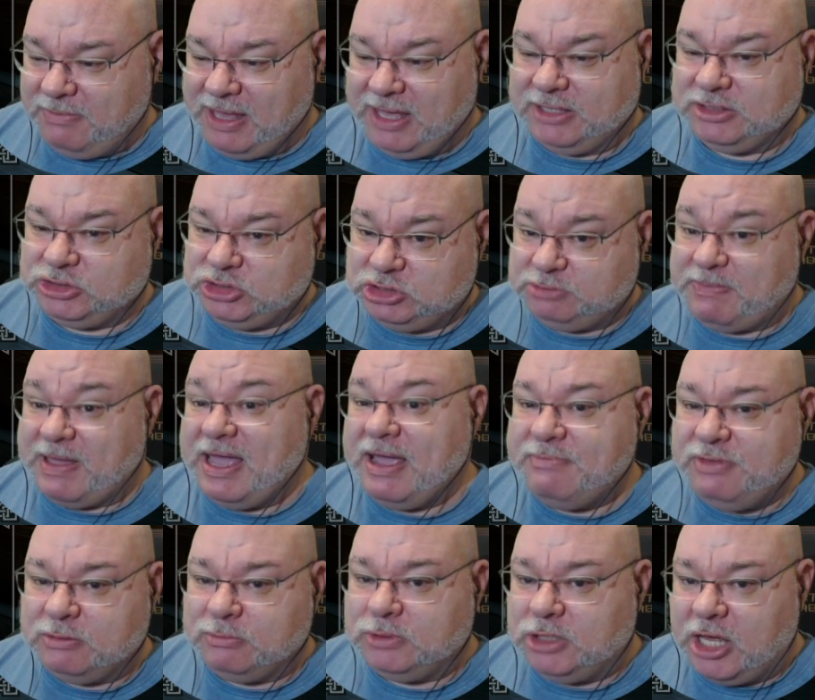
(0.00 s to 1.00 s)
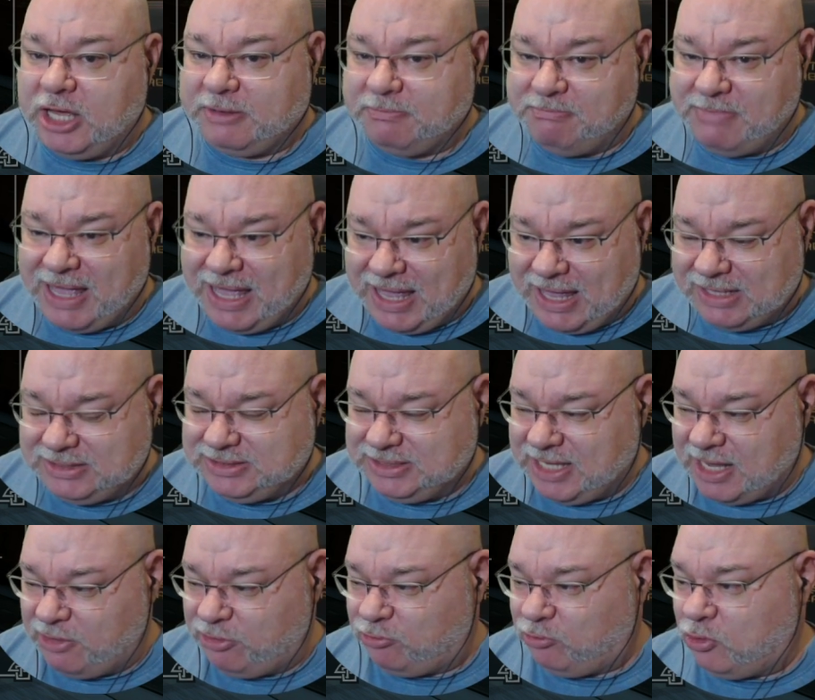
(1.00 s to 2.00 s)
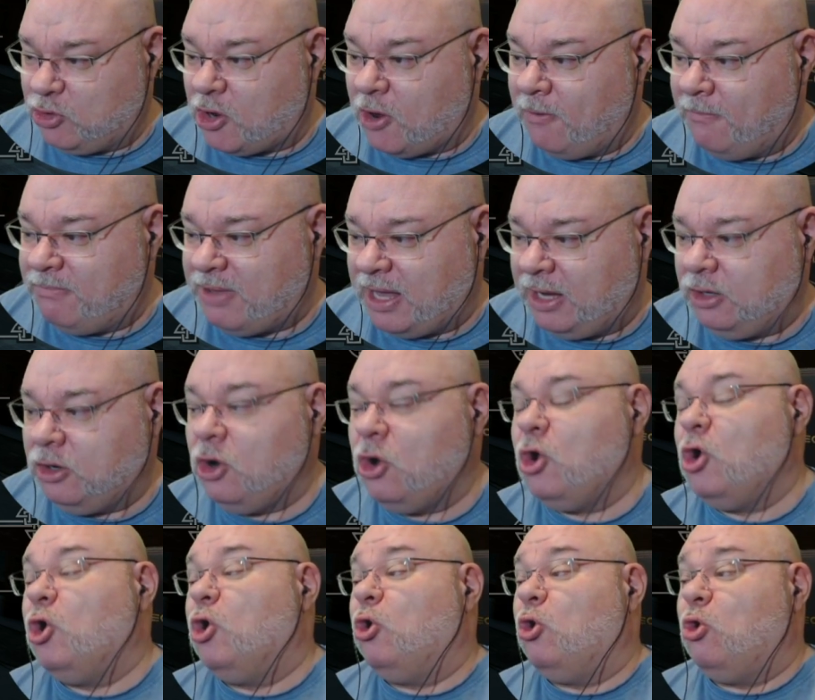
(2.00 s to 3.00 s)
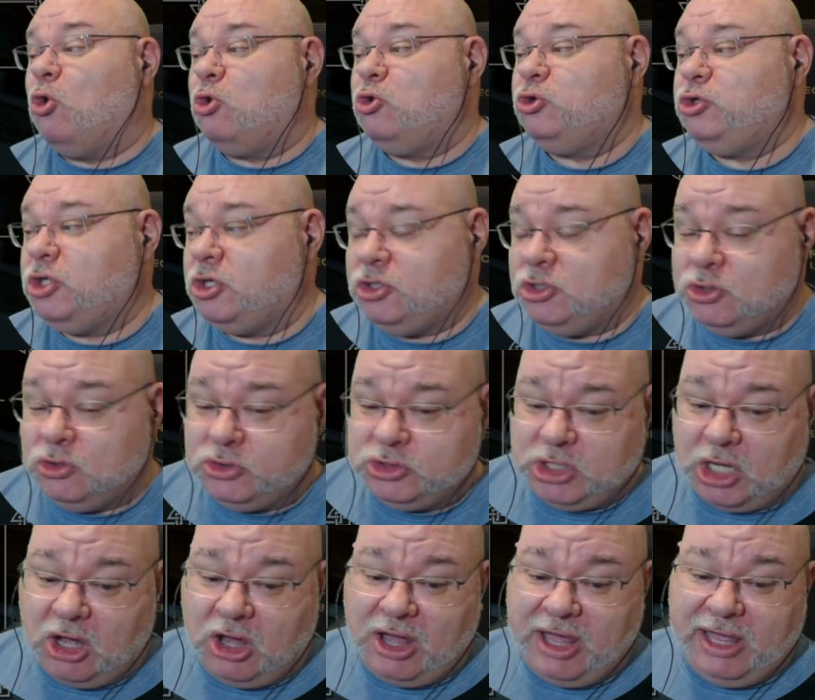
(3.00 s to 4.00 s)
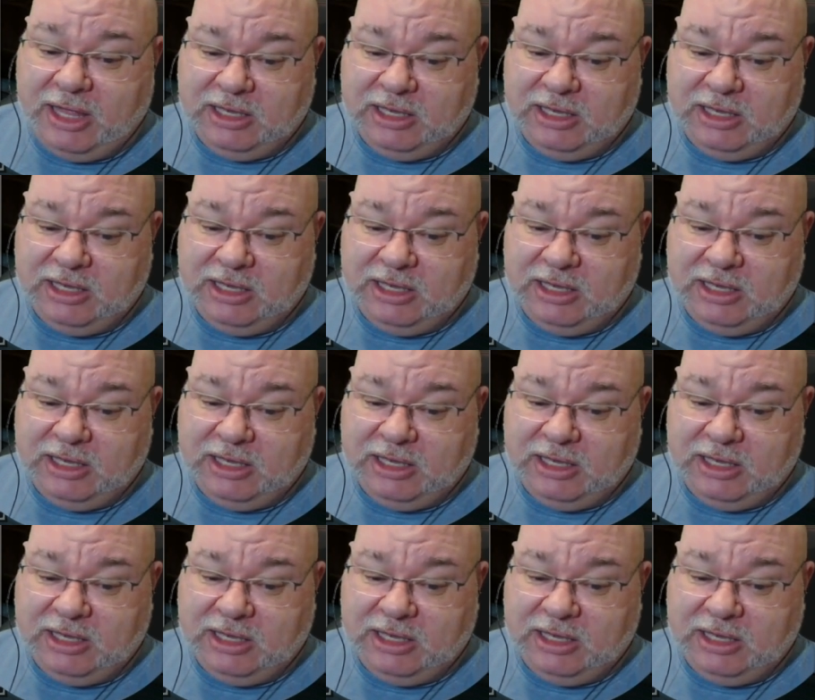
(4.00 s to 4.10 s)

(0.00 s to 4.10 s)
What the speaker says: and spam them like mad to get through combat, or you use higher